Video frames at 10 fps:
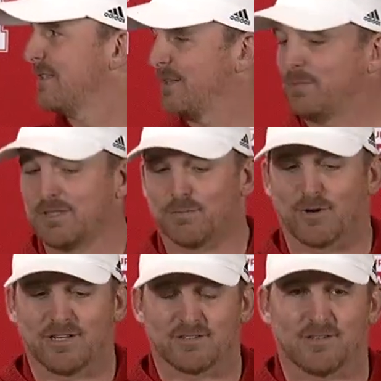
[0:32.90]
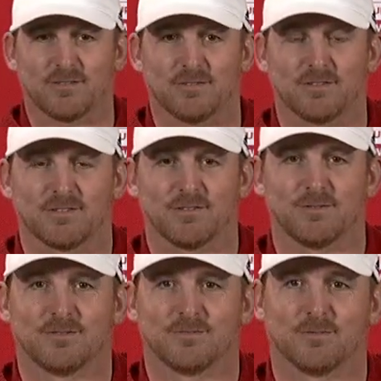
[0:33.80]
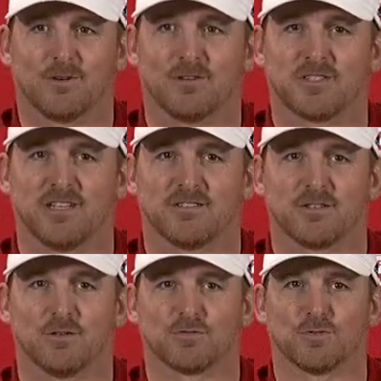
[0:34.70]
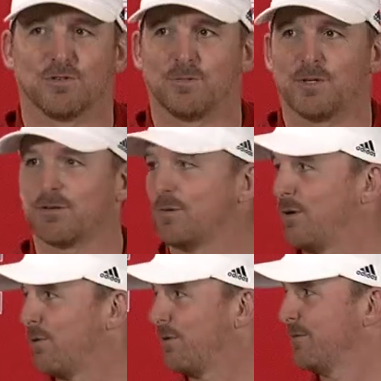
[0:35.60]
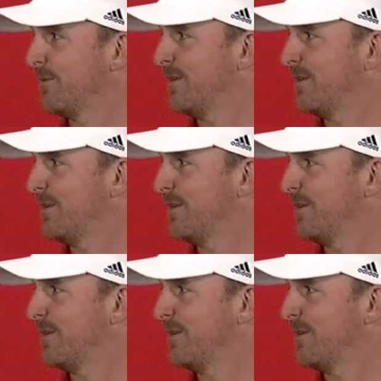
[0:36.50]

He beat the brakes off of us. So we're all chasing Coach Rhule in the pickleball world.